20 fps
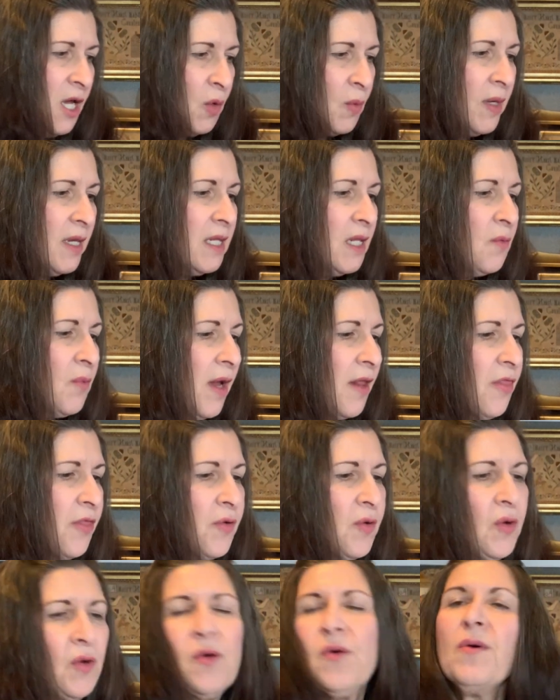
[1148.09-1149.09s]
quickly run
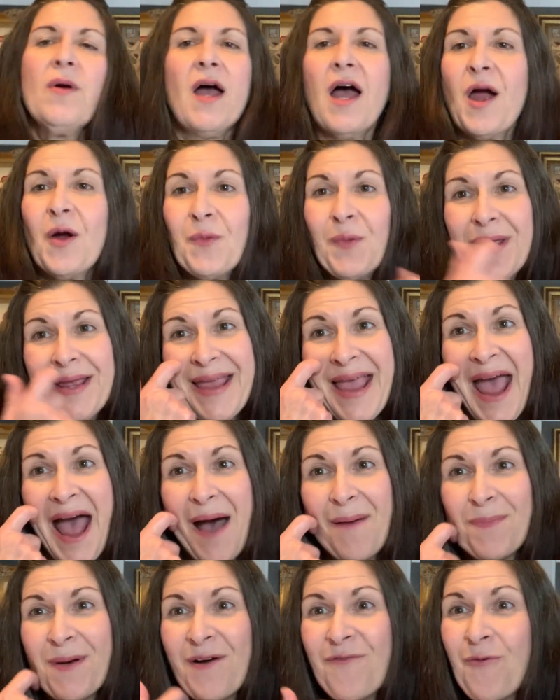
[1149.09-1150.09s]
through a
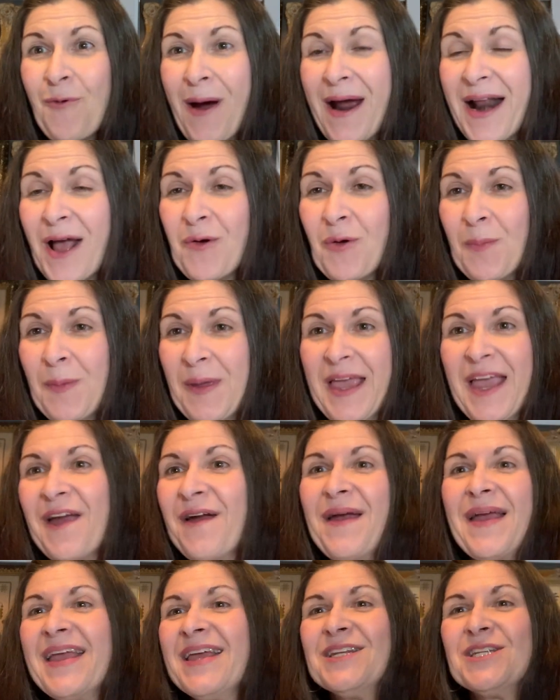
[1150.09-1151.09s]
recap of what I will be
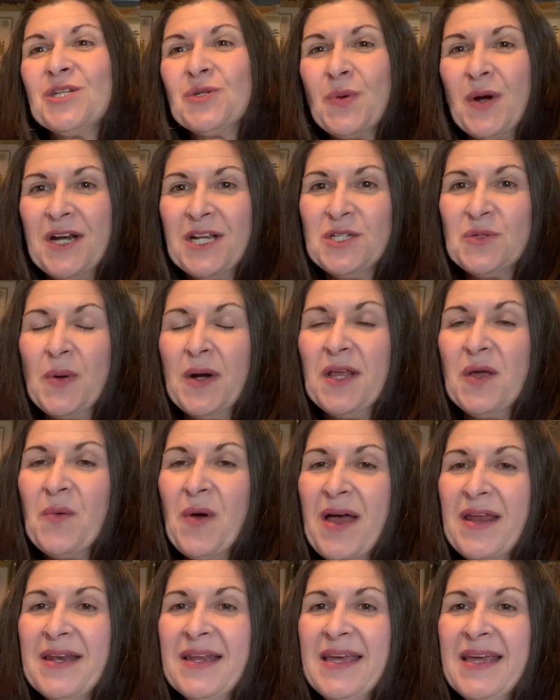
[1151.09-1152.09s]
carrying into
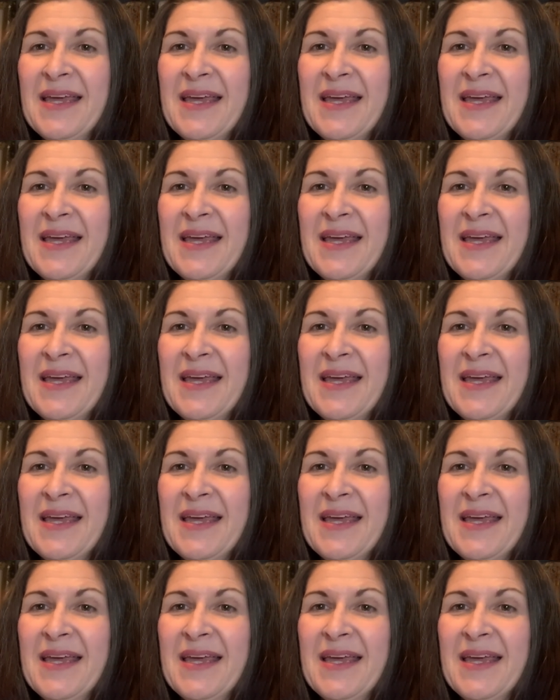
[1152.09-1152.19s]
2021.